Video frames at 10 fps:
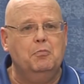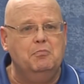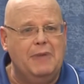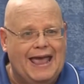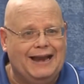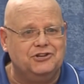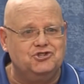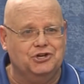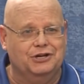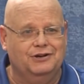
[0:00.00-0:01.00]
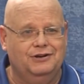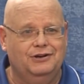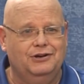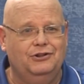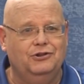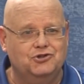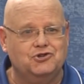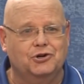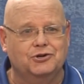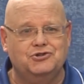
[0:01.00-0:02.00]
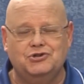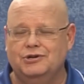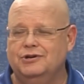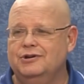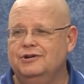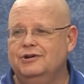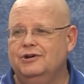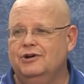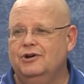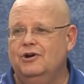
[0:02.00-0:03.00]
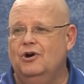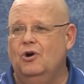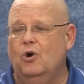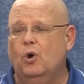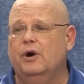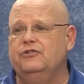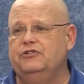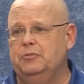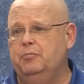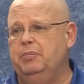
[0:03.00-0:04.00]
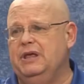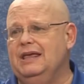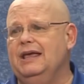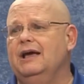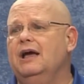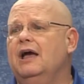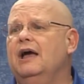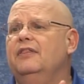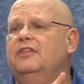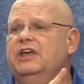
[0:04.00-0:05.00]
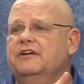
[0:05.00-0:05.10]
managing the church? Or is it being the